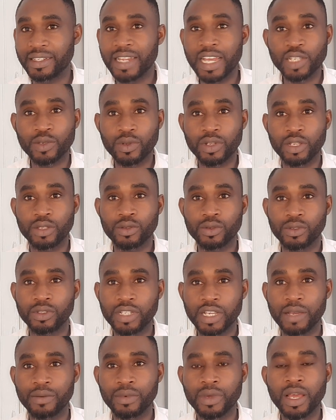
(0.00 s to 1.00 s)
That's what they told
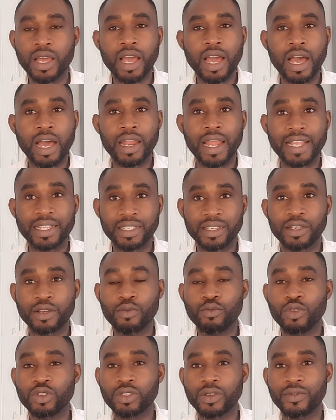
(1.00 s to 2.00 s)
them. And I think
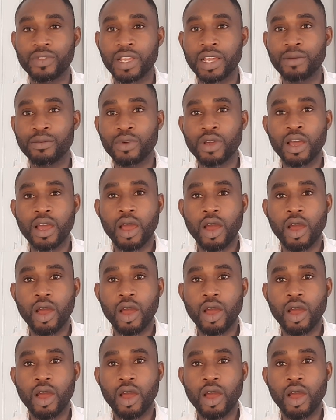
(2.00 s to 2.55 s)
most of them